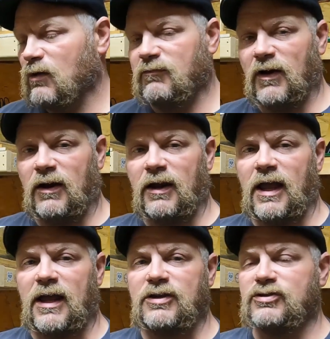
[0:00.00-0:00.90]

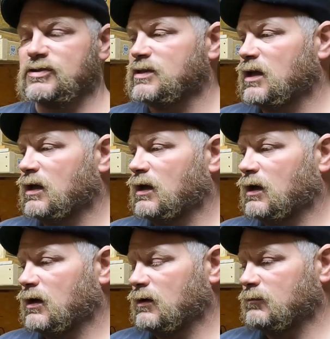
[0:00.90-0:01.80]
varying ages.
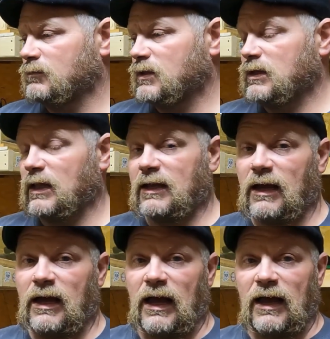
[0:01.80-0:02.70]

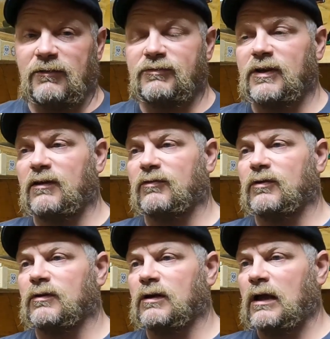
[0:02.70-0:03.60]
Like I've
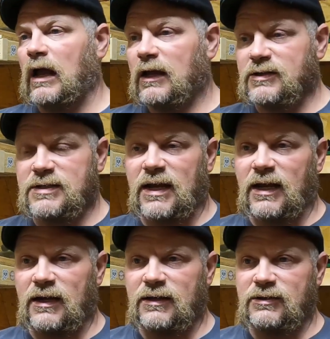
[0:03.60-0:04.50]
never, because I
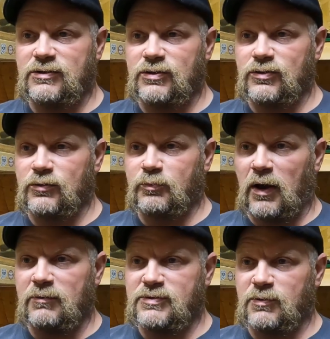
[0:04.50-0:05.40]
got into
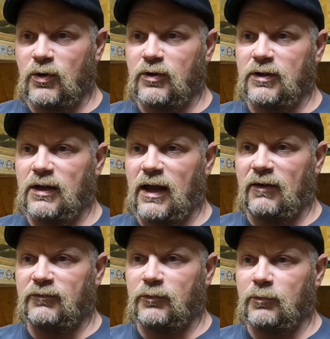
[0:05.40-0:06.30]
pipe smoking
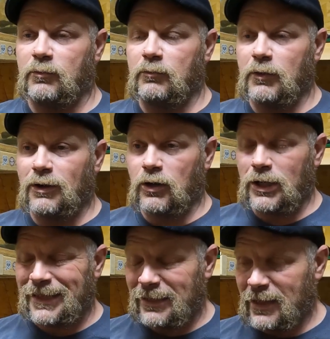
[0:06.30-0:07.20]
after
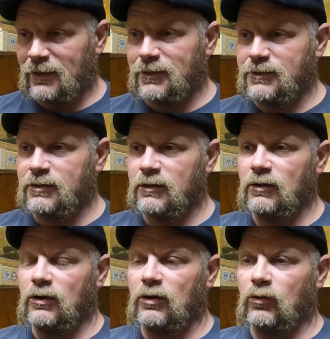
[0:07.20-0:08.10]
McClelland
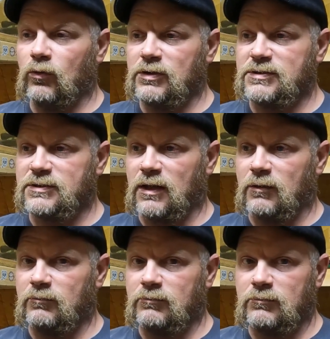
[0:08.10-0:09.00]
was
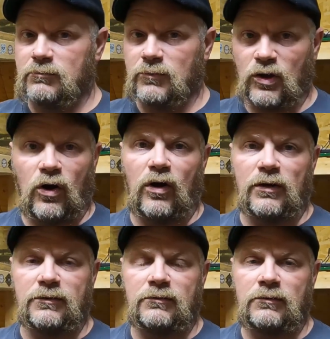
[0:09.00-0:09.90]

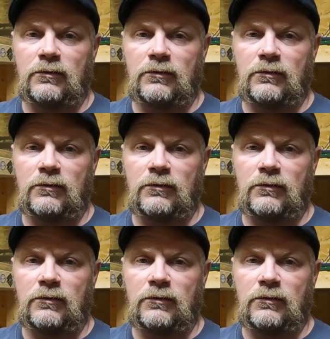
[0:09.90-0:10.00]
gone.